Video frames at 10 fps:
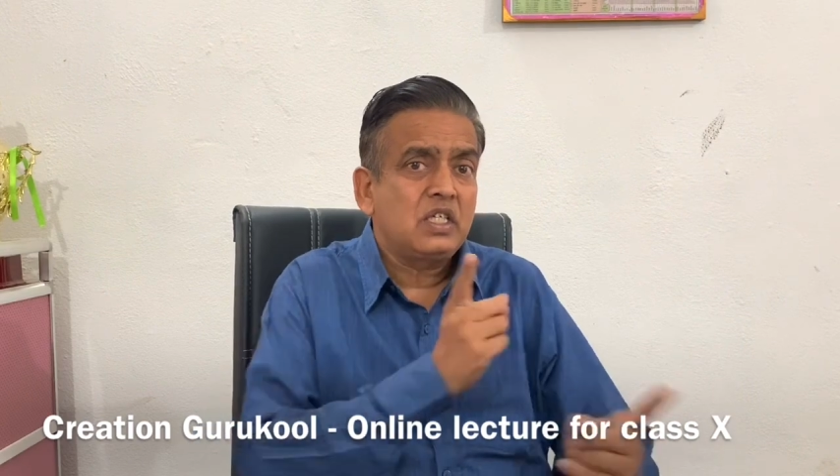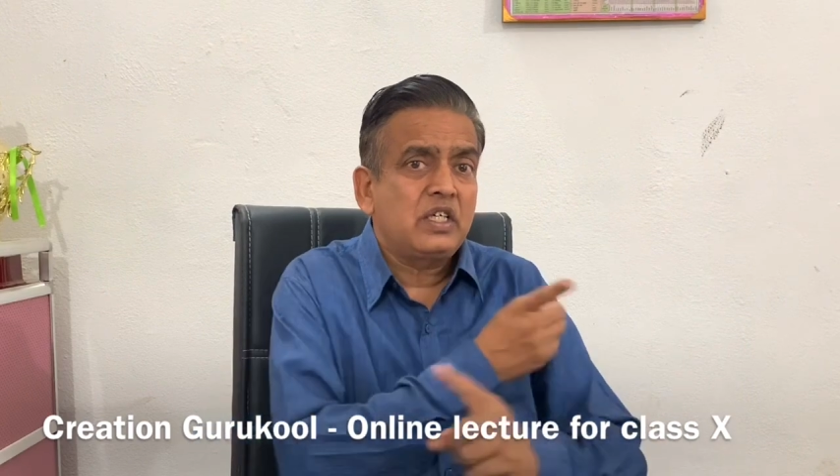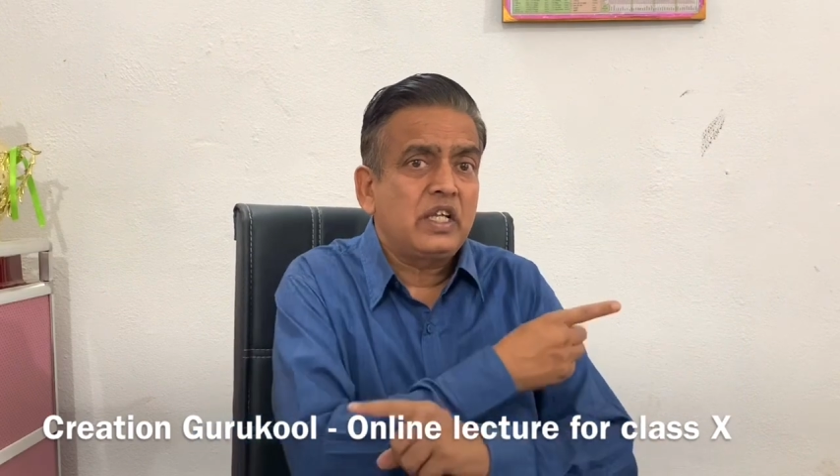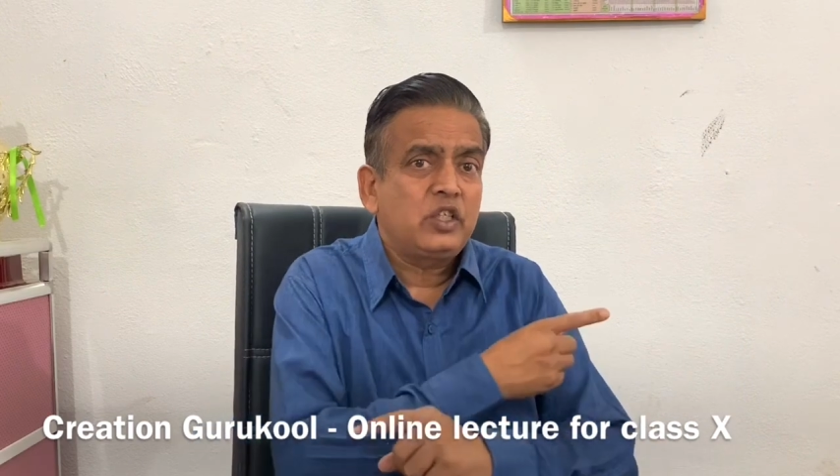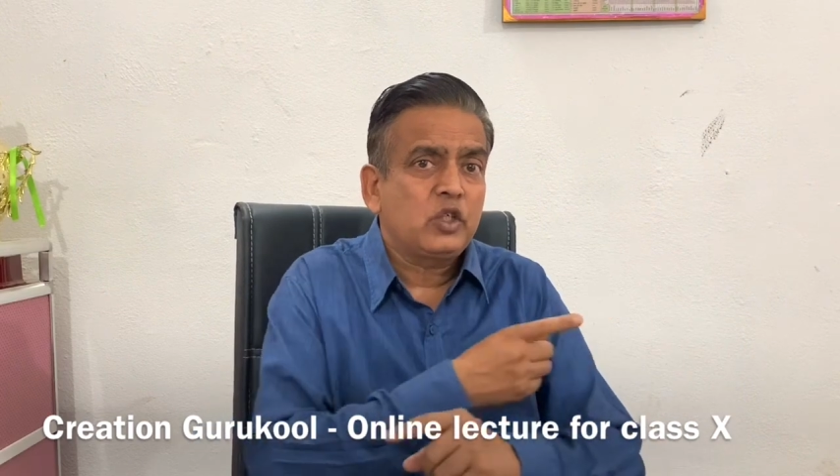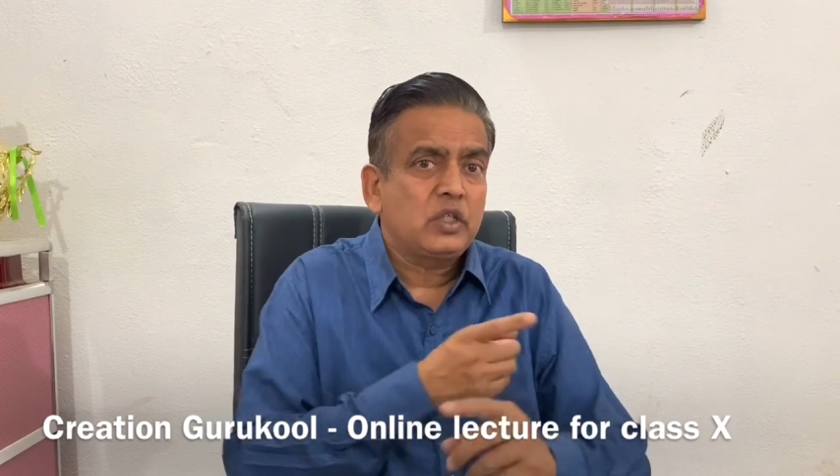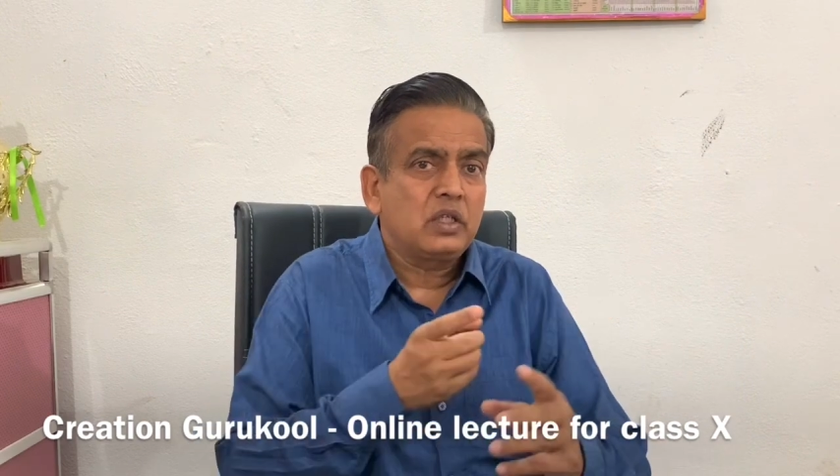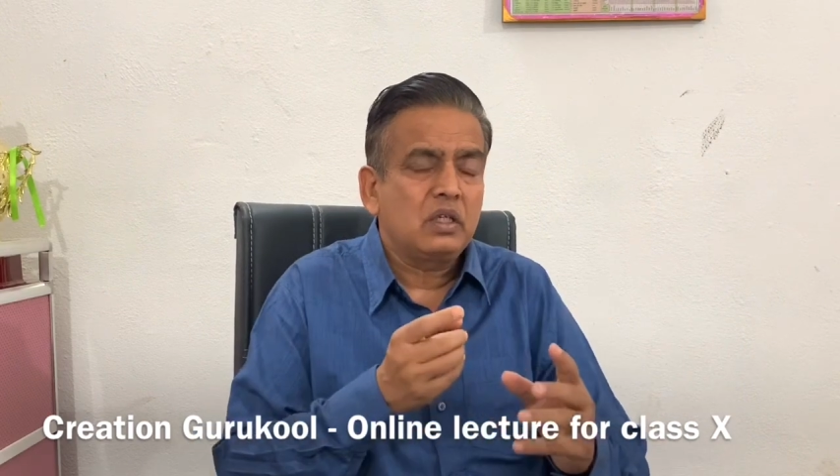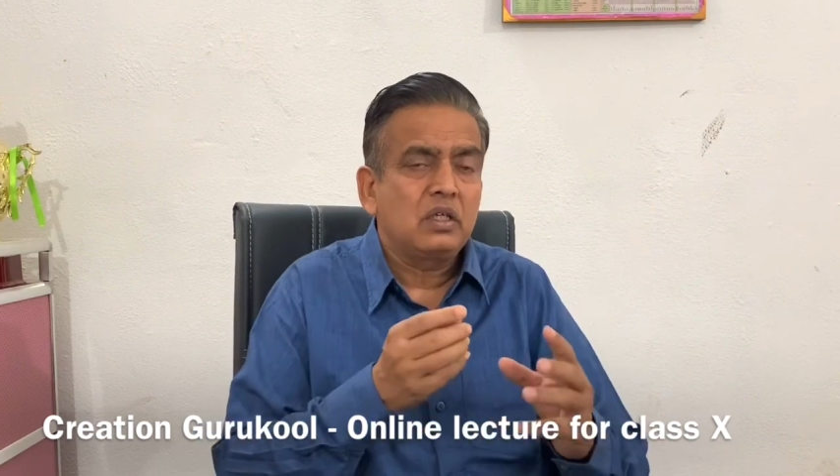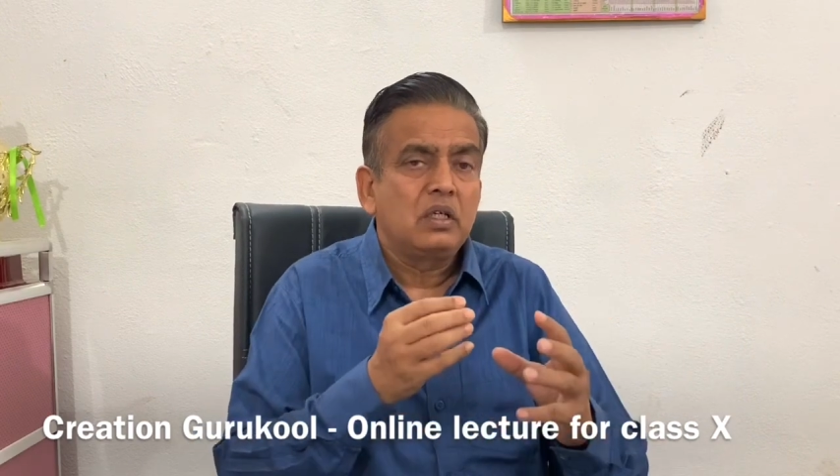transaction.
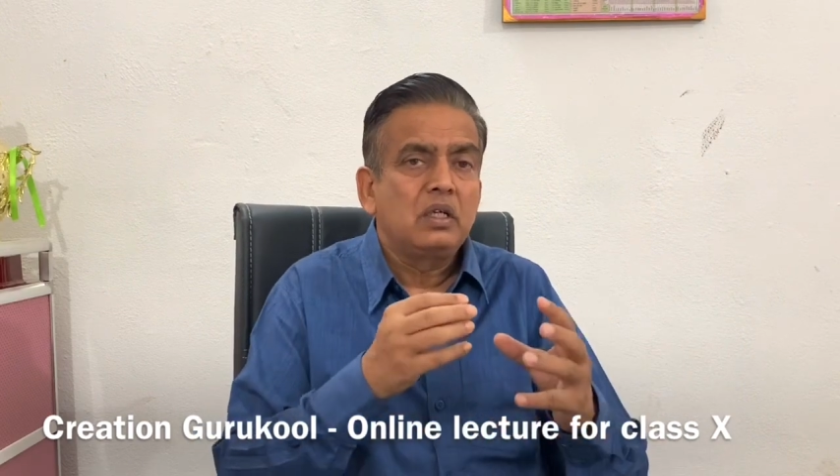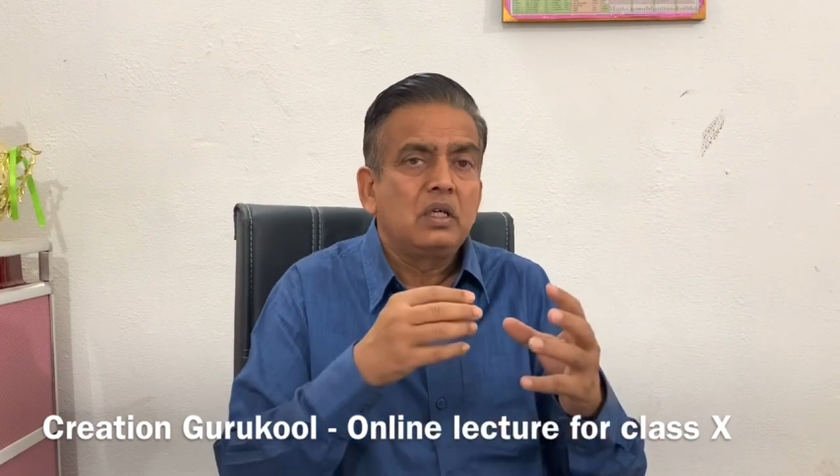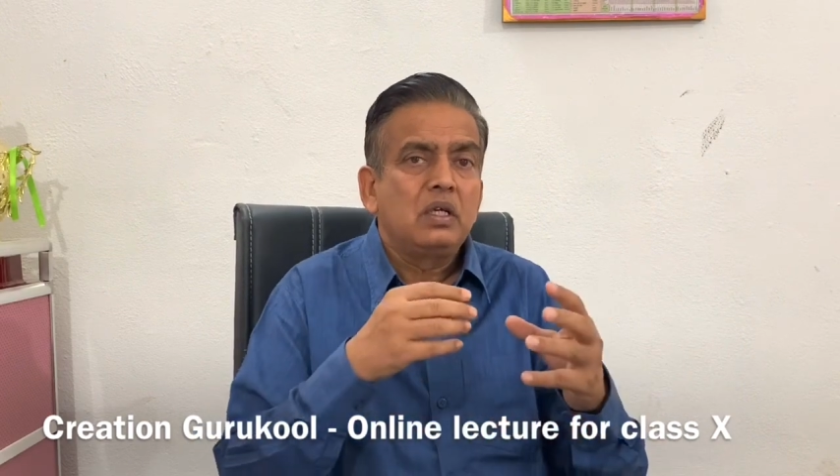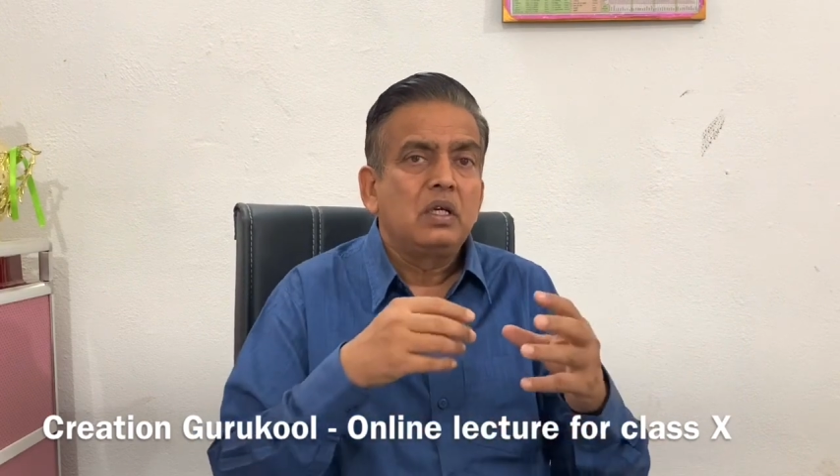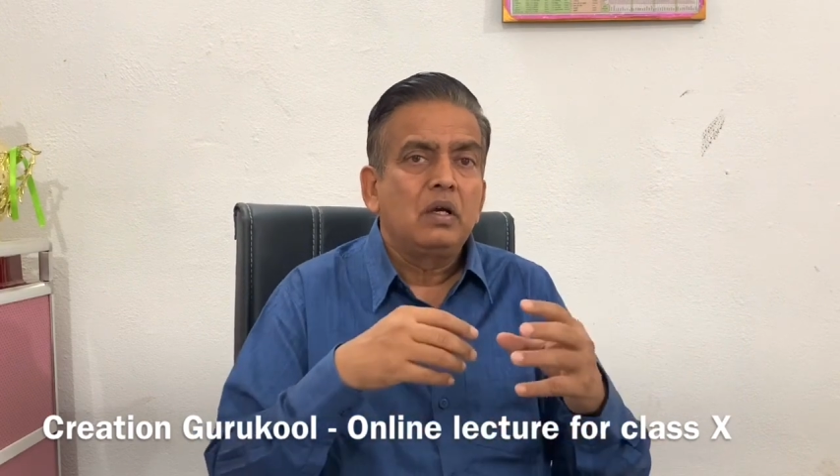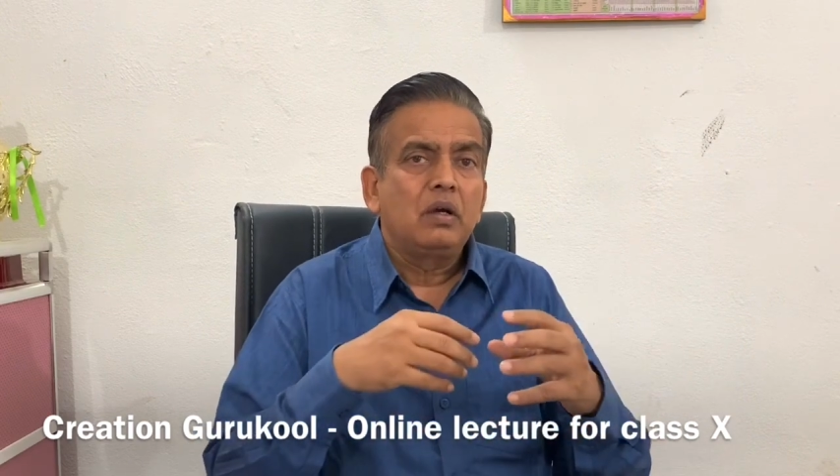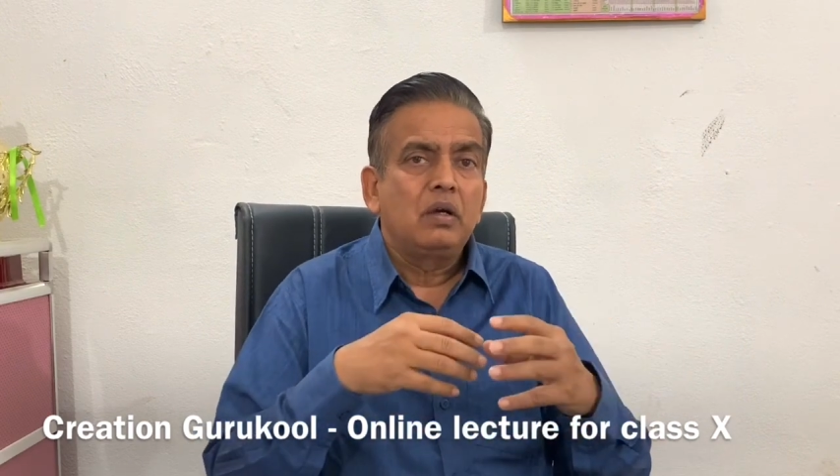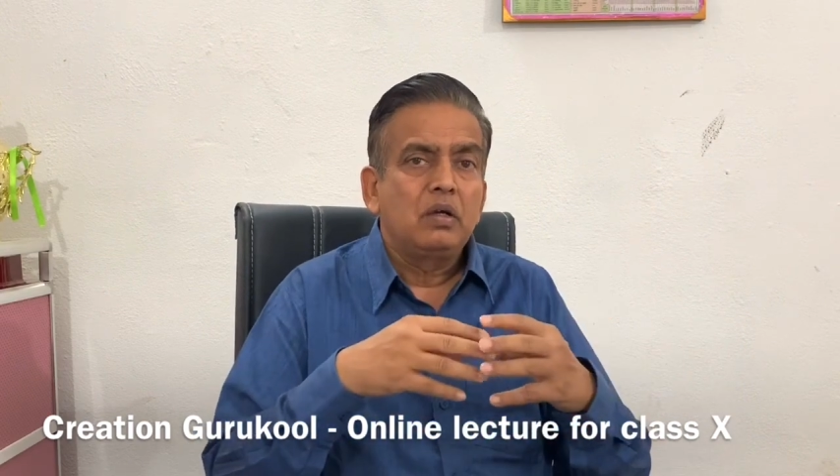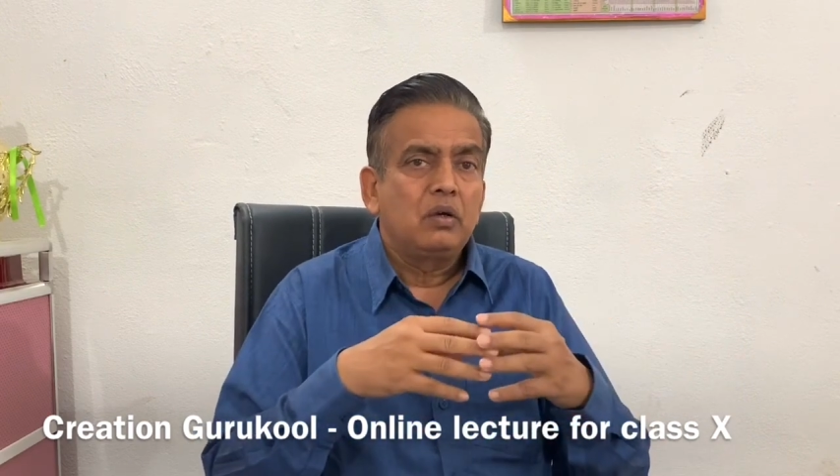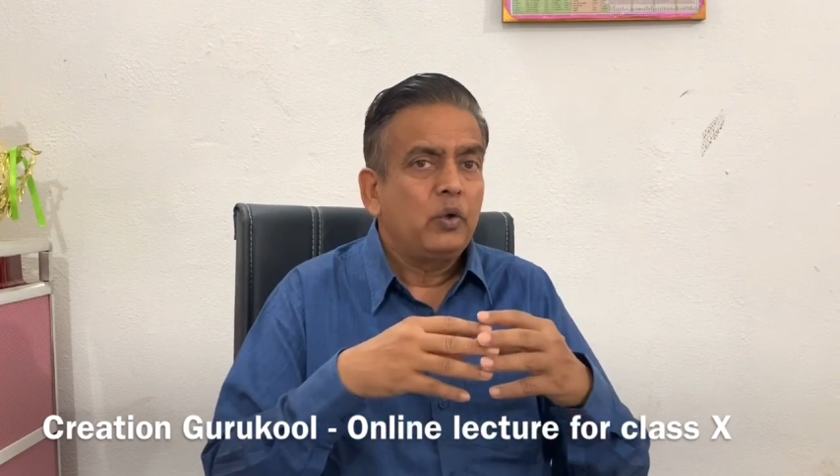
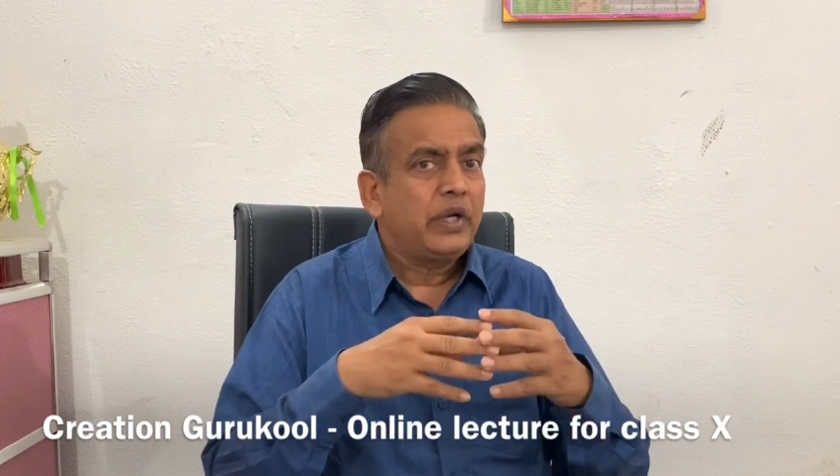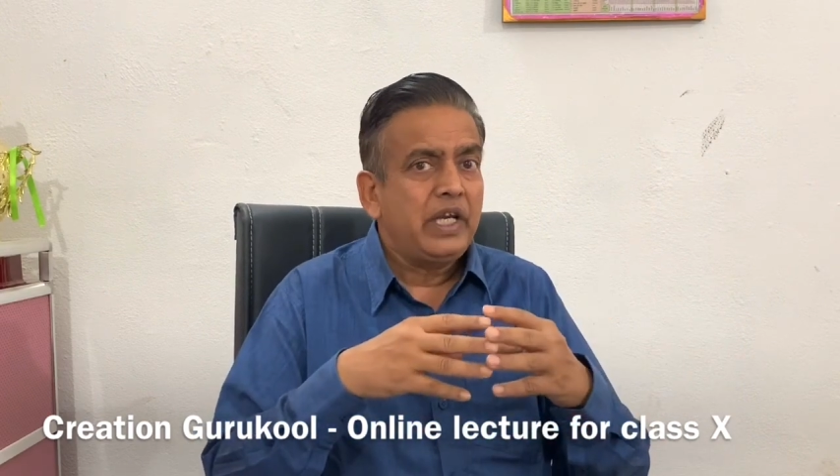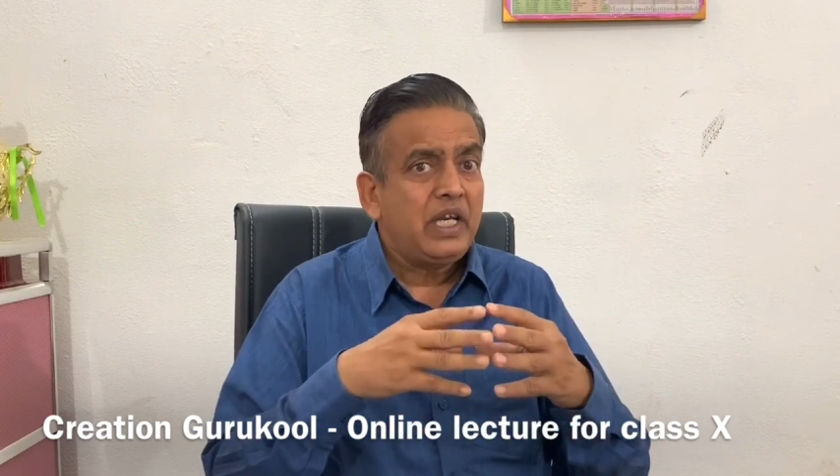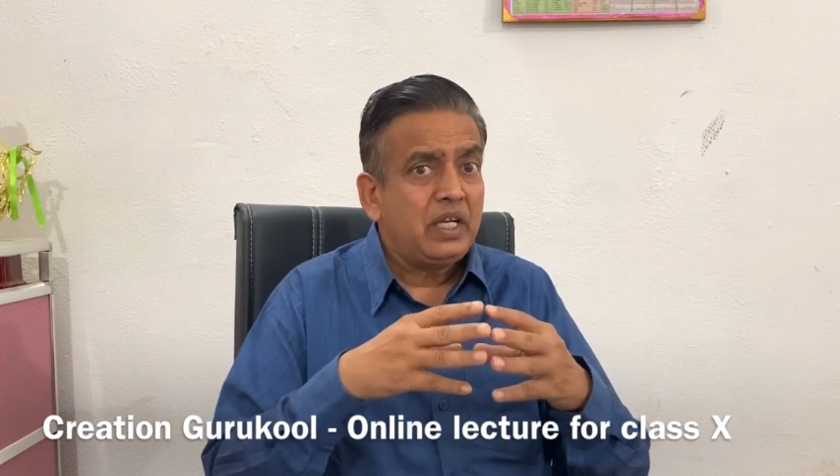Okay?